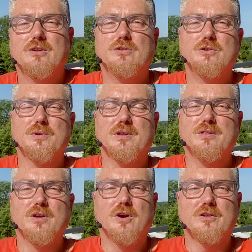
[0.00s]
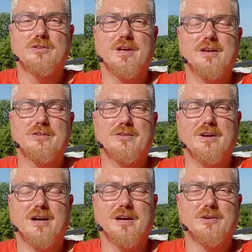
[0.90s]
during the hot days,
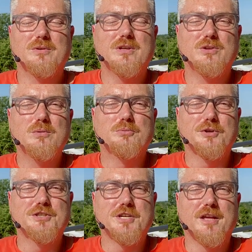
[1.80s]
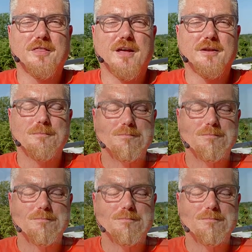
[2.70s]
I really do appreciate that.